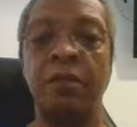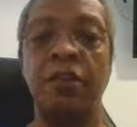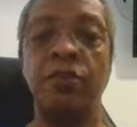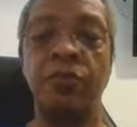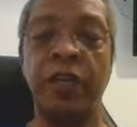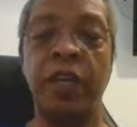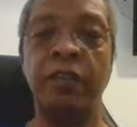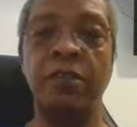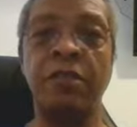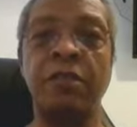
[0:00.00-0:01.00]
cure
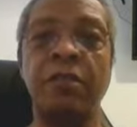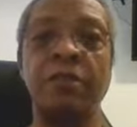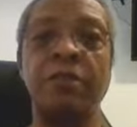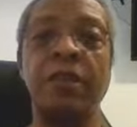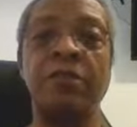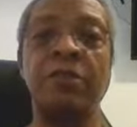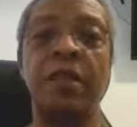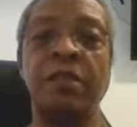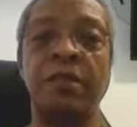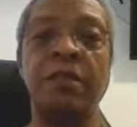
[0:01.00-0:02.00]
cancer, as
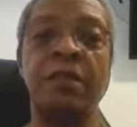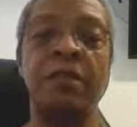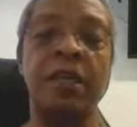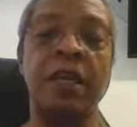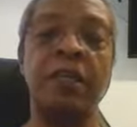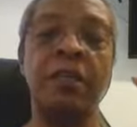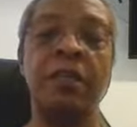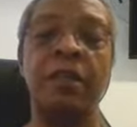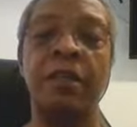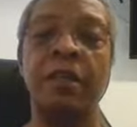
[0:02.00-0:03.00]
I said,
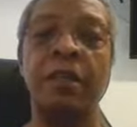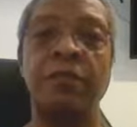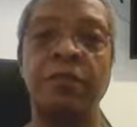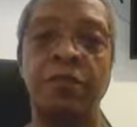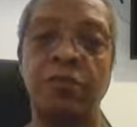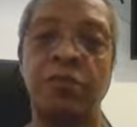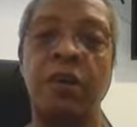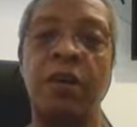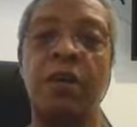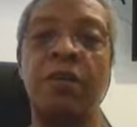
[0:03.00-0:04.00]
for so
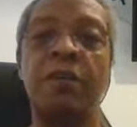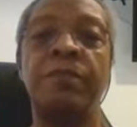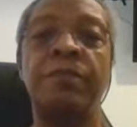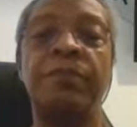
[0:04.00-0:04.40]
long,